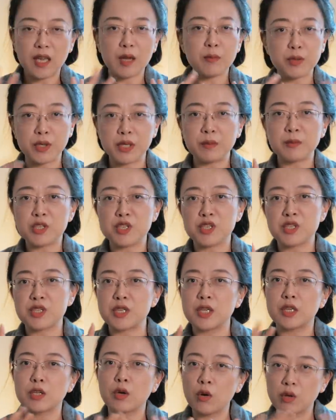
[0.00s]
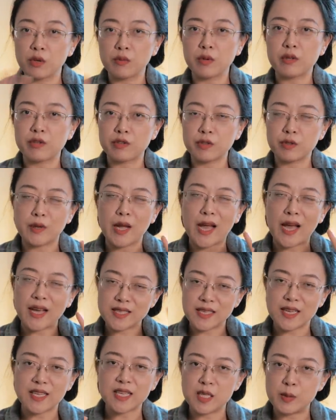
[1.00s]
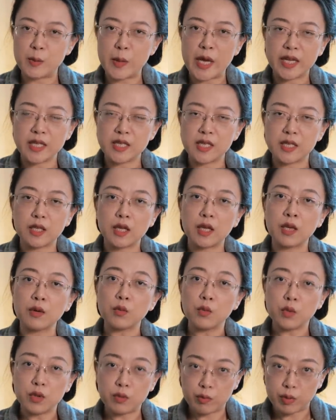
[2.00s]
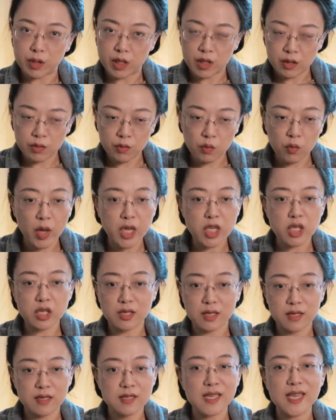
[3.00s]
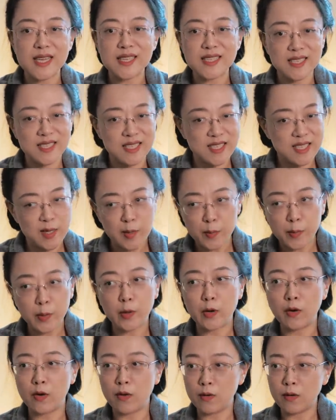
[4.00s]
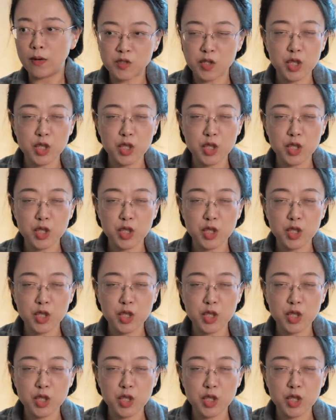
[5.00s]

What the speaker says: It pretty much stayed all the way through as I expected it would be, which is it's a typical,